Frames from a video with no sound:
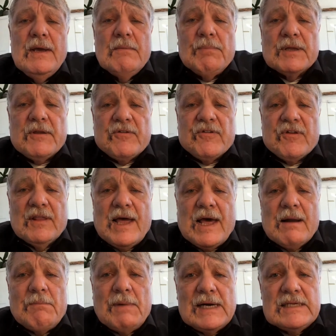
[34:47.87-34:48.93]
But there's a lot
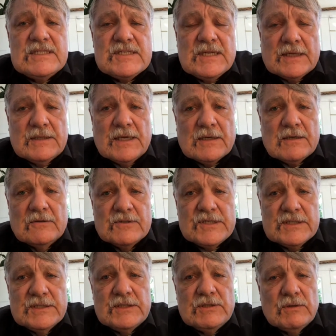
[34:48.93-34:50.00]
of mindset that goes
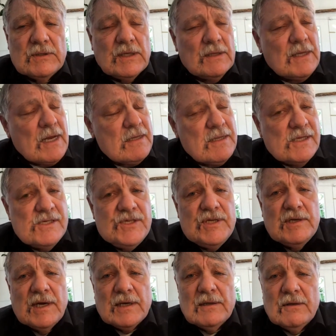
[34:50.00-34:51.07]
into it. A lot of things you
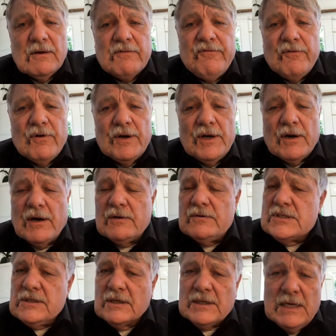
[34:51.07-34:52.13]
got to look for. You're
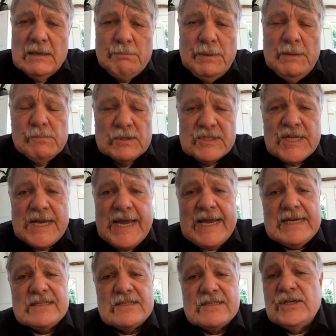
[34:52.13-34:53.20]
always looking at people's
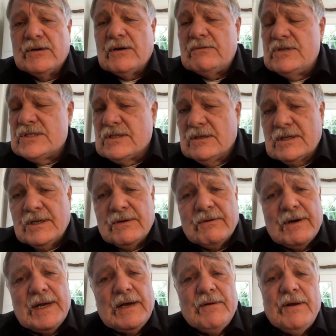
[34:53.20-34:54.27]
hands. You're always looking
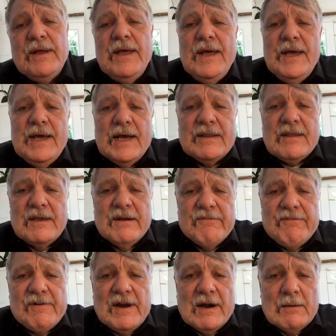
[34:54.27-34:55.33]
around at the
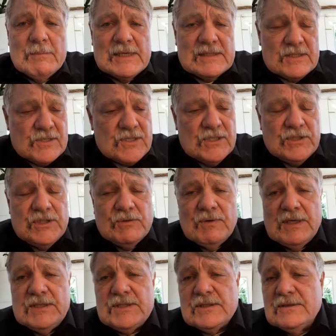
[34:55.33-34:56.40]
environment, the
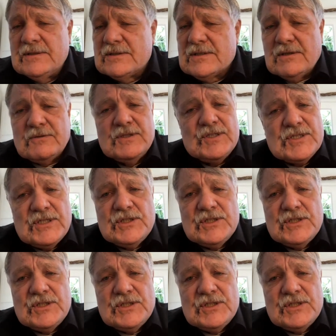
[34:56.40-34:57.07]
situation. It's always